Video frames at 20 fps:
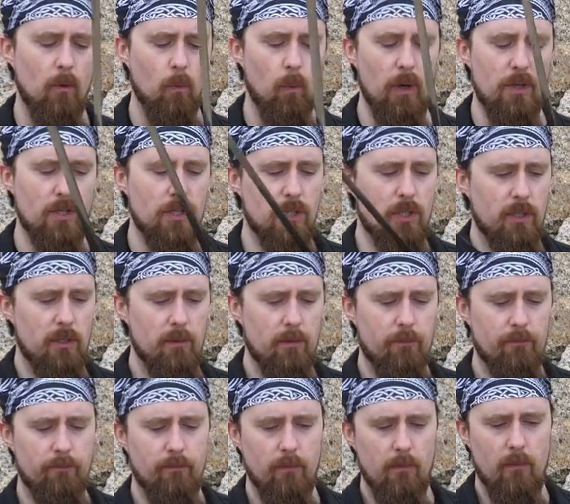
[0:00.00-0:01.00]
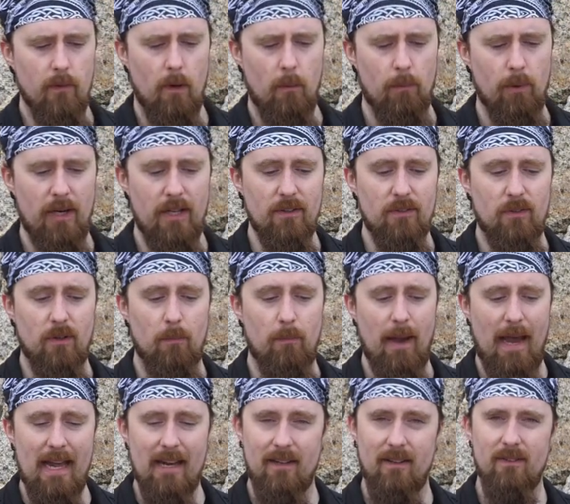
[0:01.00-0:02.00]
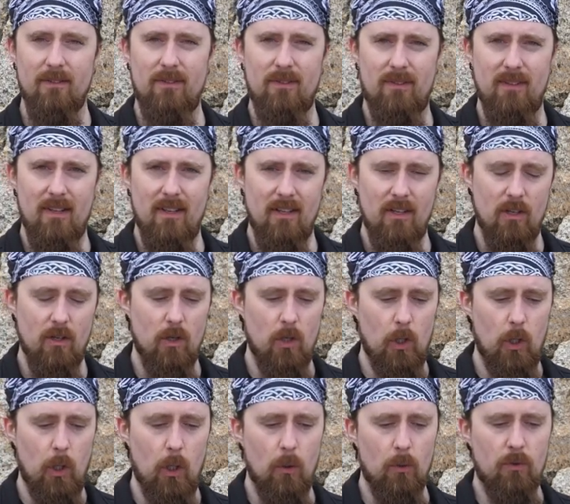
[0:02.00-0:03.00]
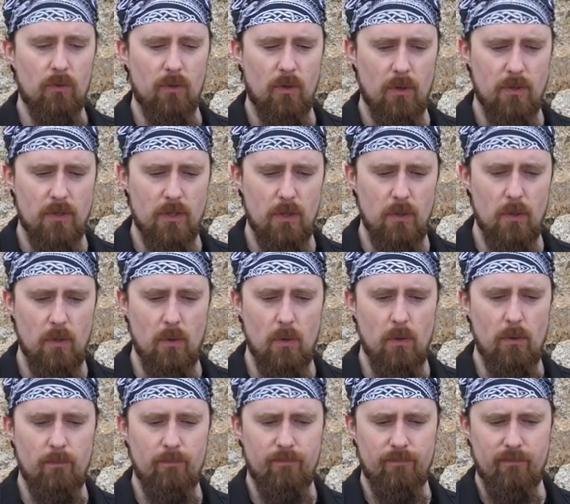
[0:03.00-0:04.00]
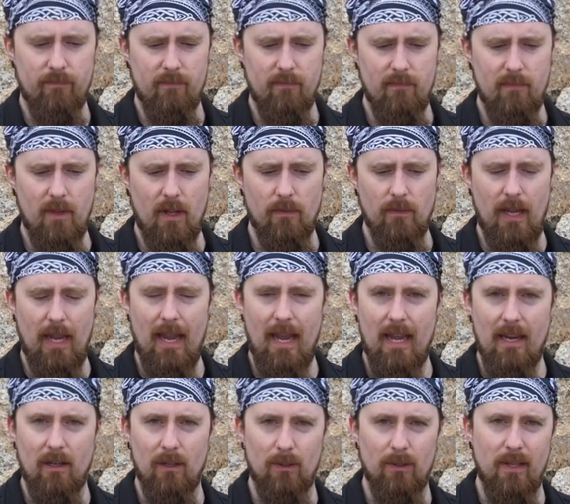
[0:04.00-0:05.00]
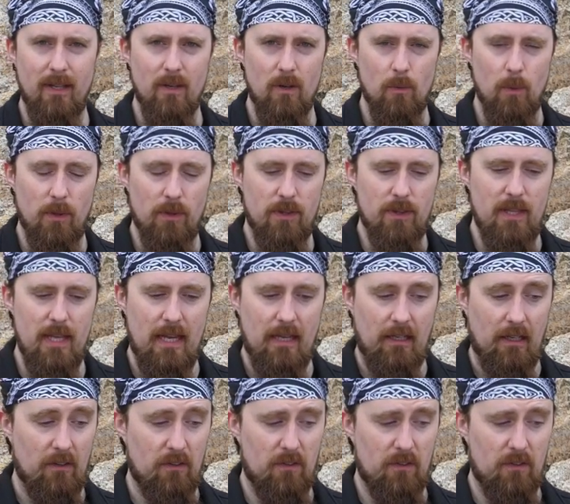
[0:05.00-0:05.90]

which brings the balance closer to the handle than you would think.